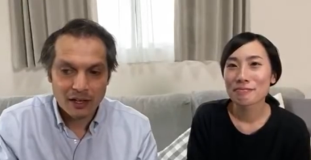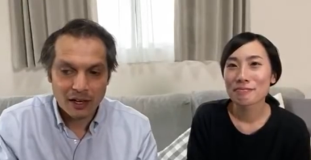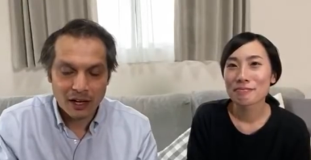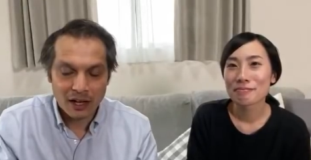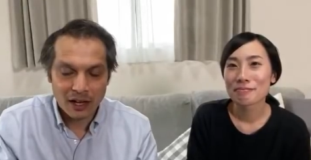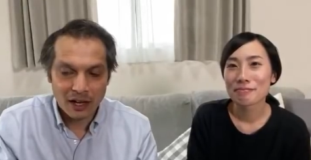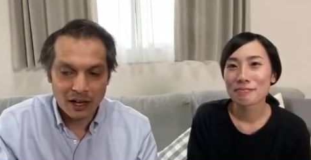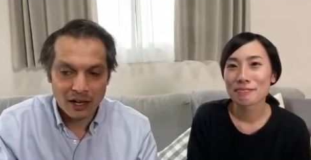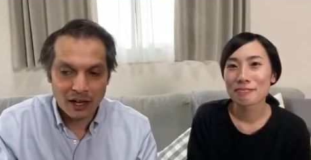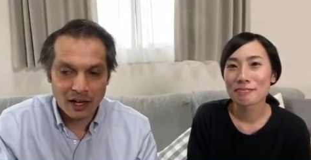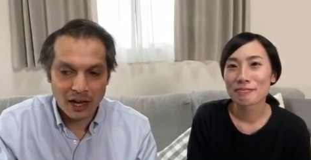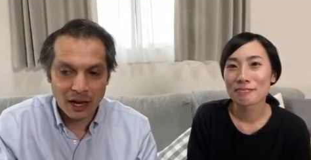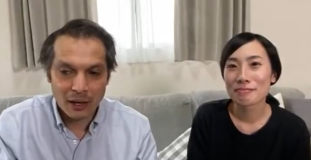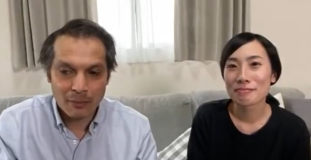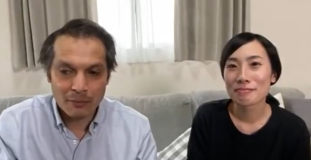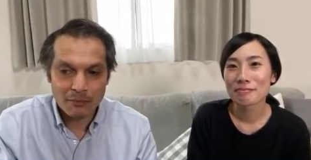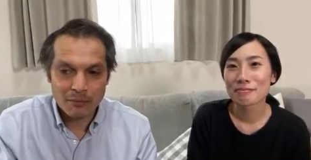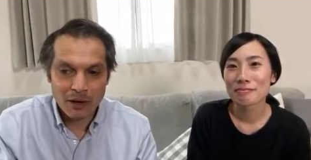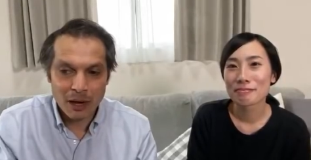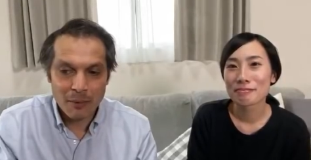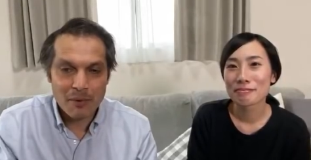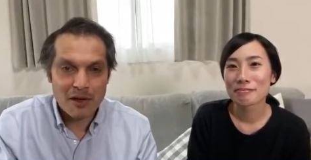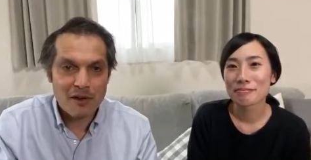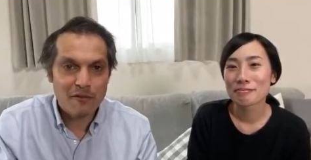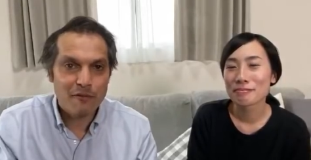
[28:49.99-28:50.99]

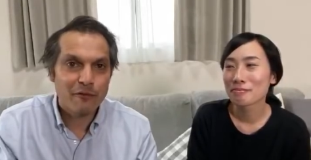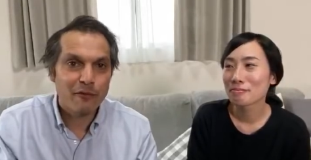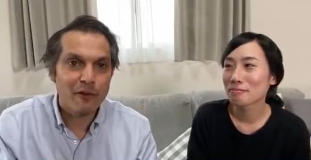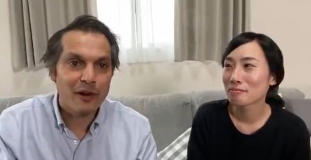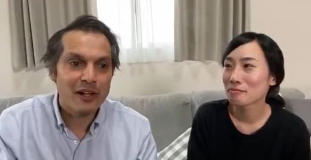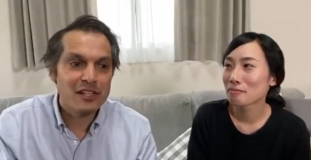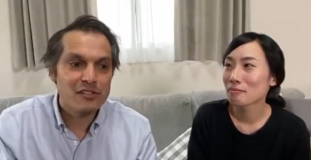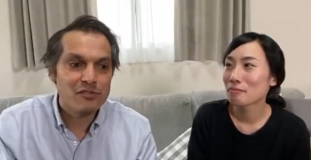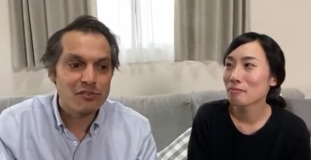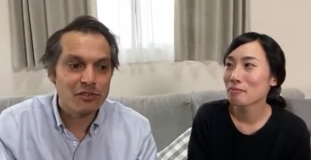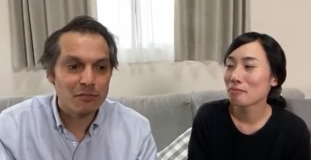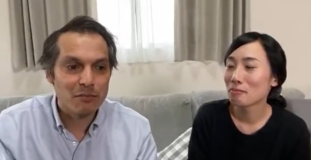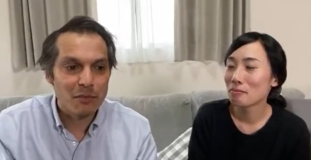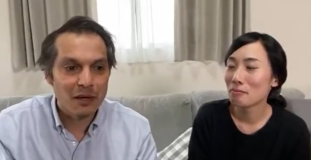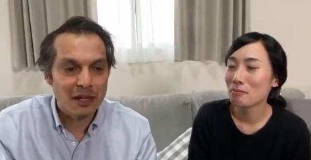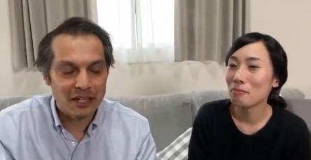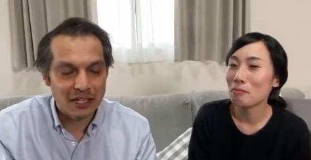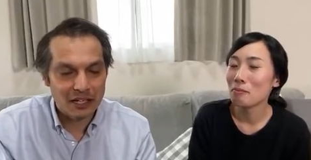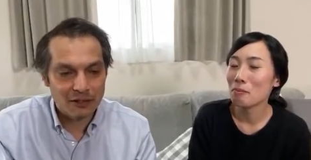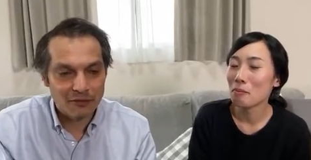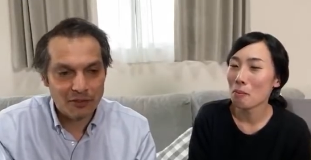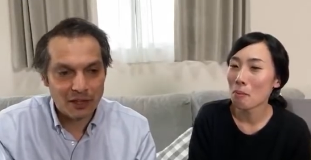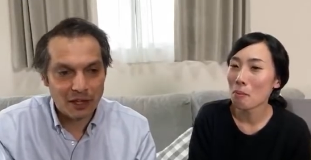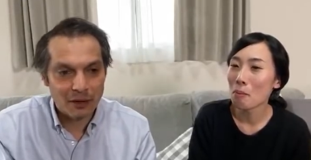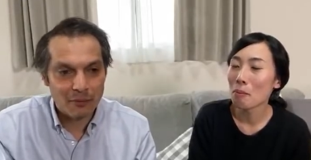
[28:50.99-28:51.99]
Speaker 1: I made friends with
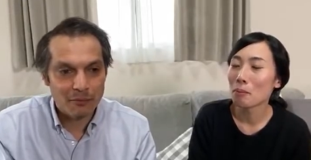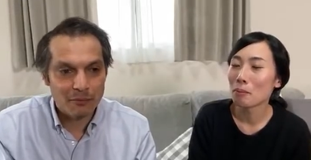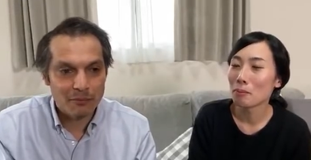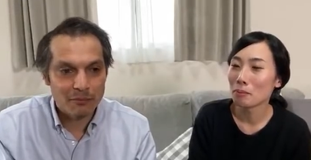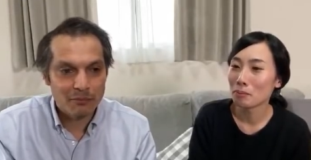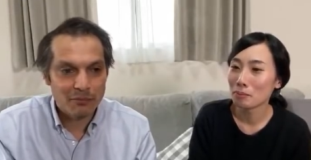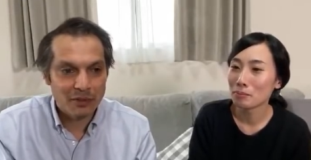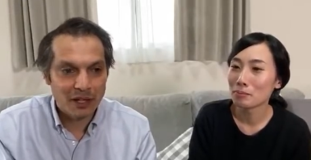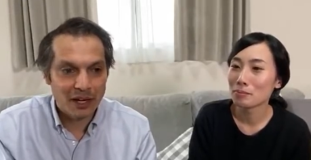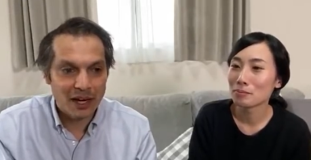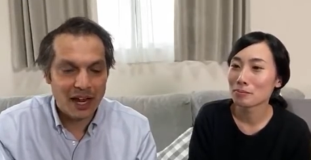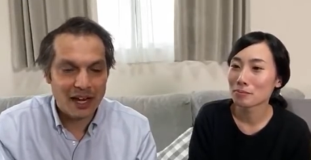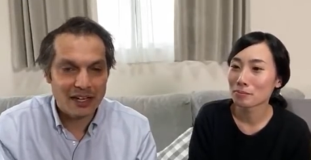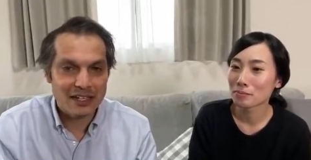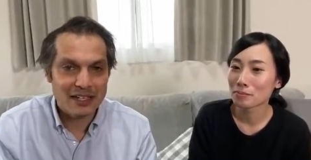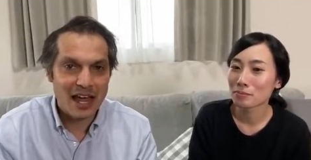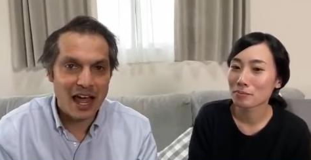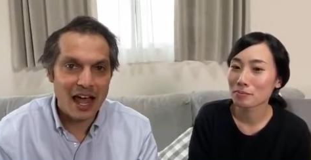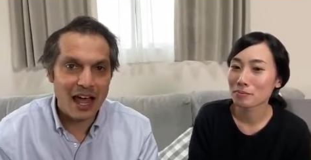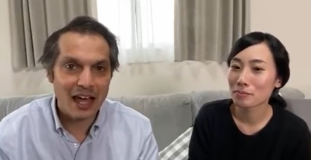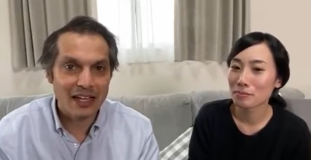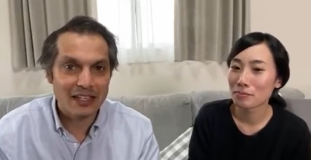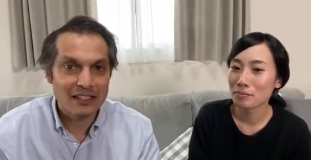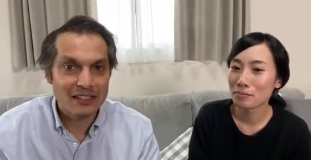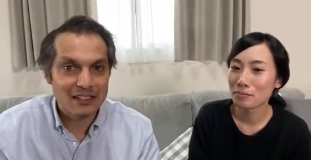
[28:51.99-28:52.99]
many of them that had
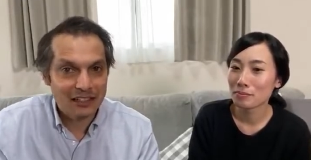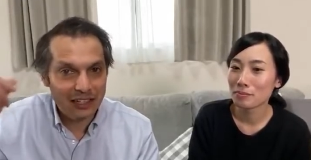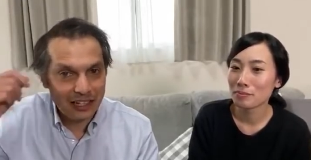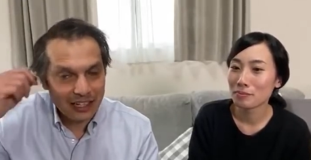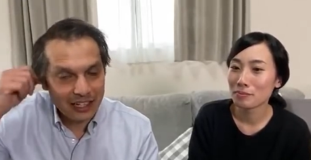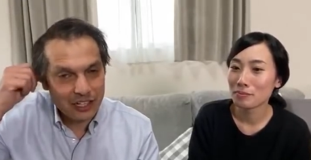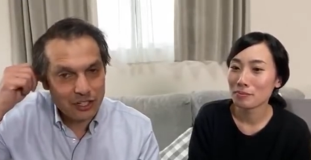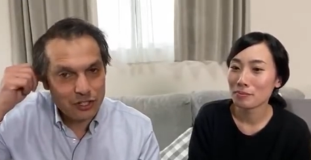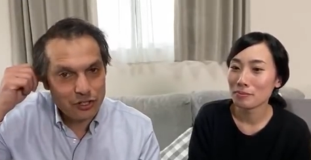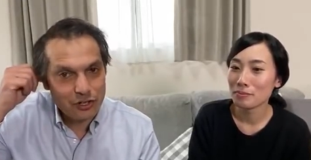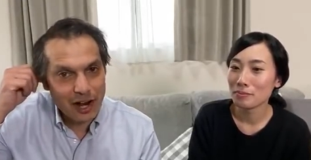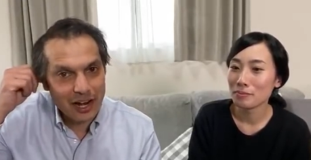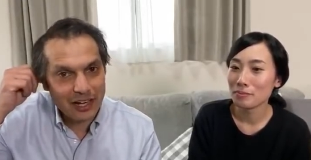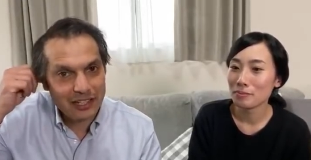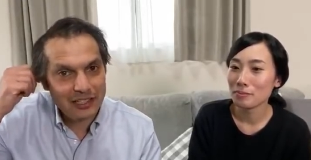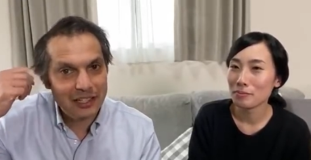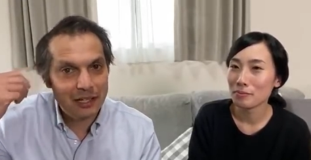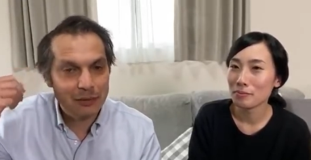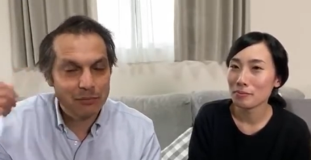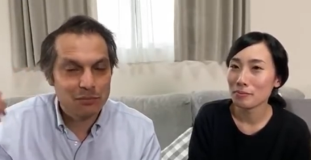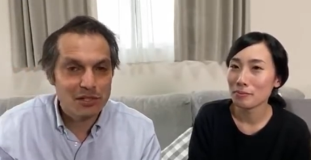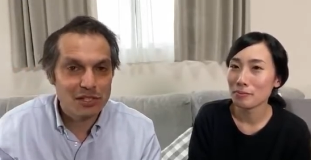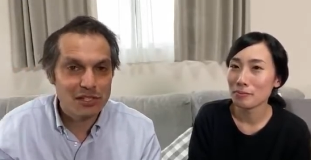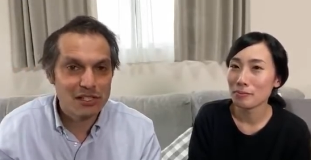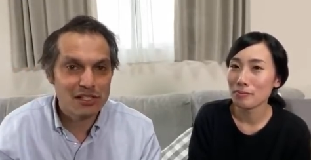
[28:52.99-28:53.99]
tags, and I could track
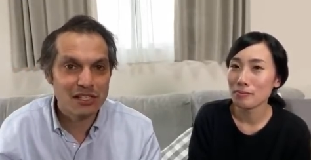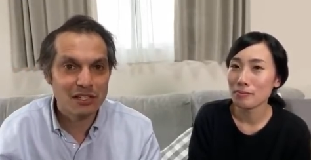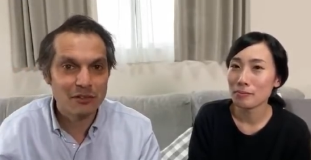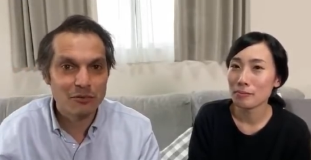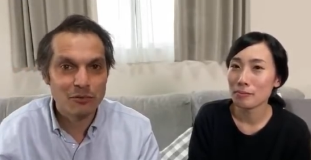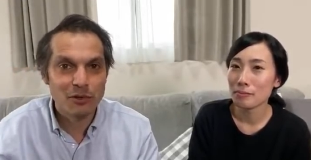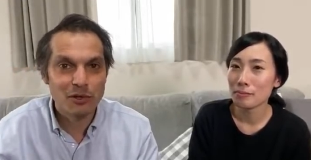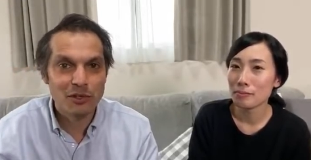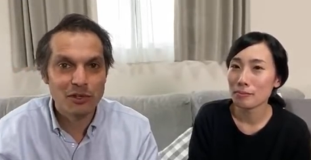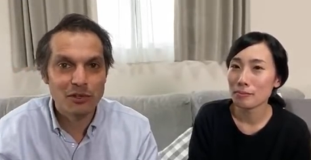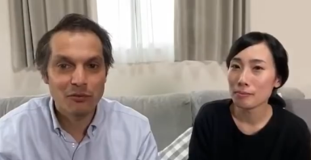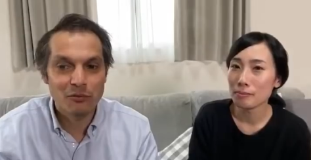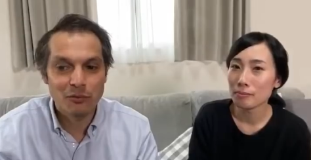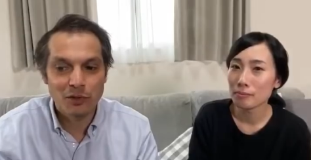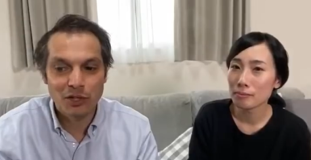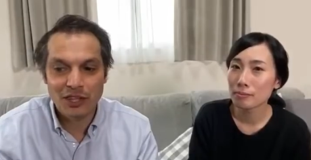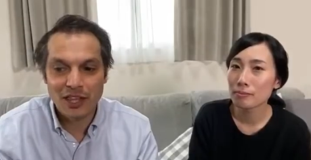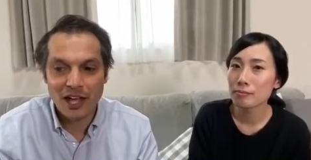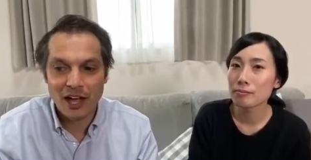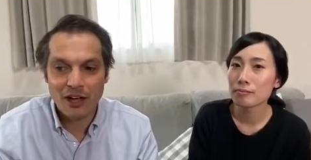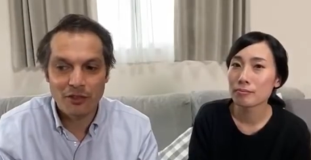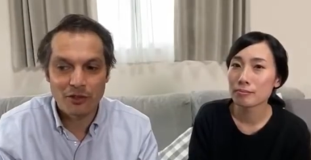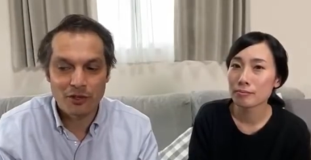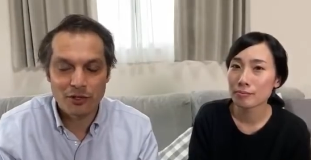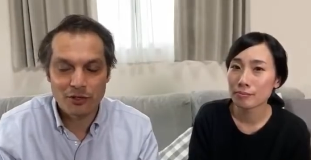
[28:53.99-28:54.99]
them to see
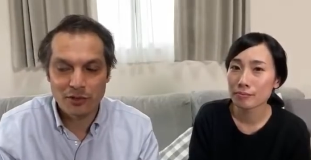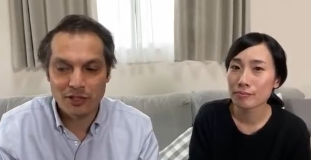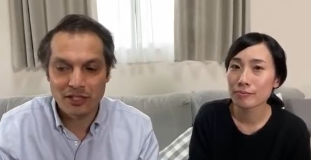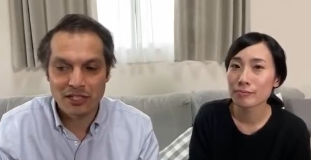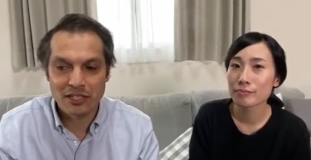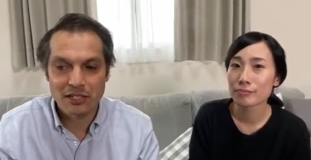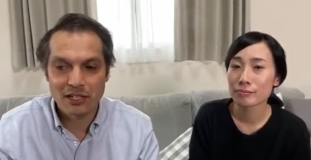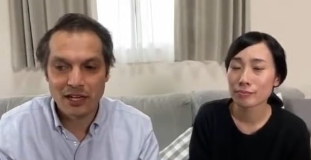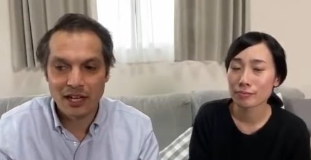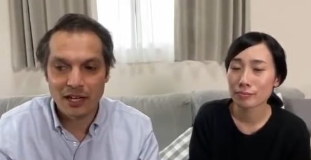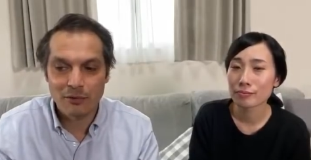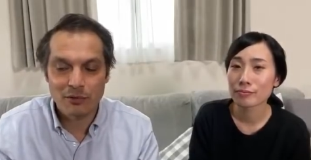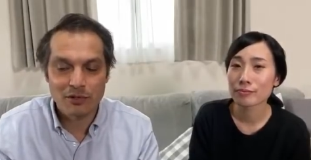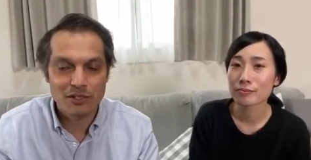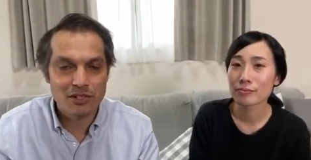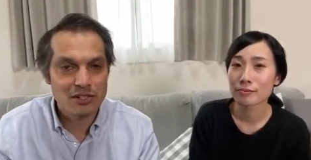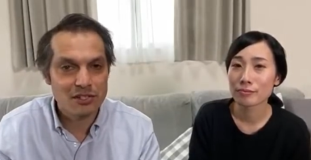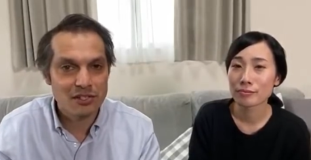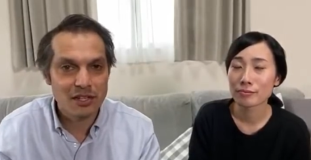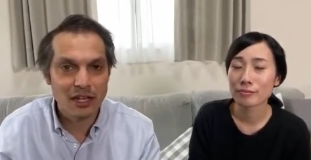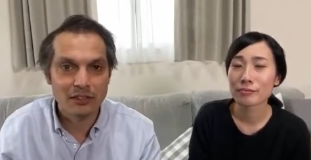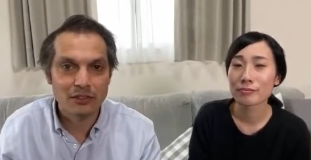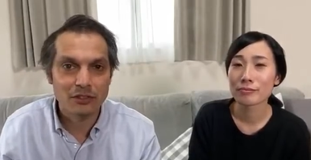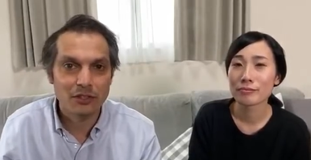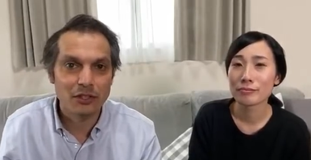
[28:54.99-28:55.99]
how they're doing today, which
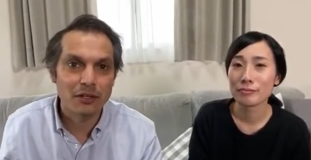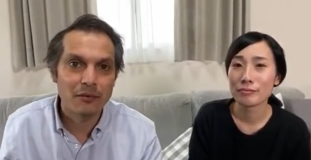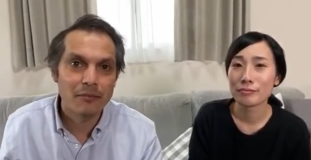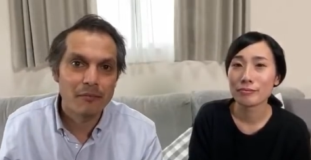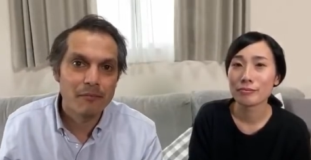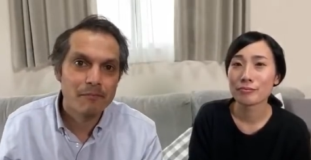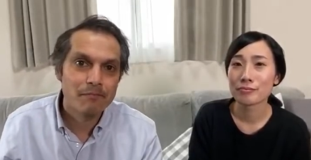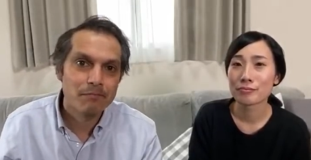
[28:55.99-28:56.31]
is not good.